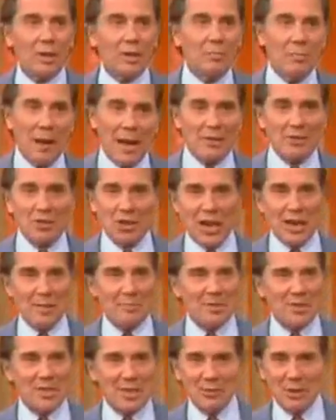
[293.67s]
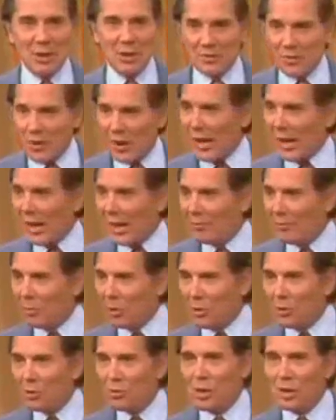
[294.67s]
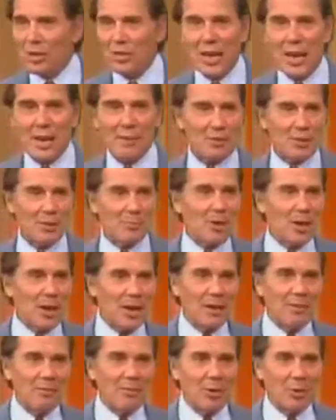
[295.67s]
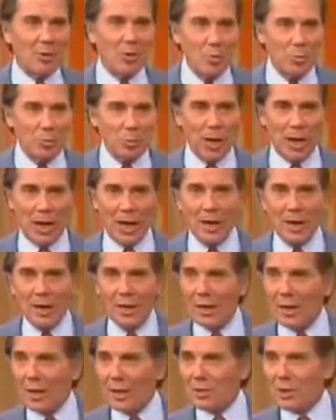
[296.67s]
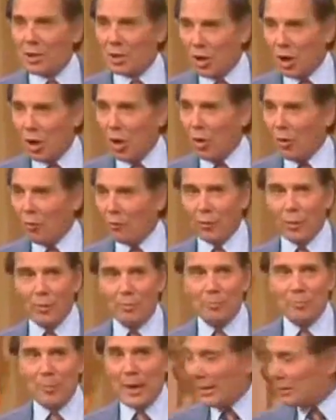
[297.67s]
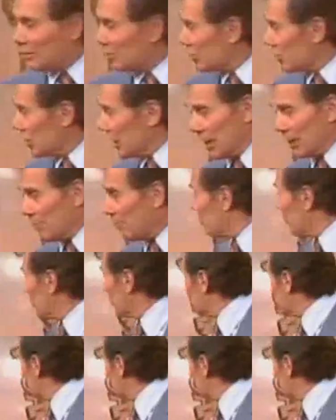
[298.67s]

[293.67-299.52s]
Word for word: Match Game 75, we usually have some kind of a hoopla to go from Match Game...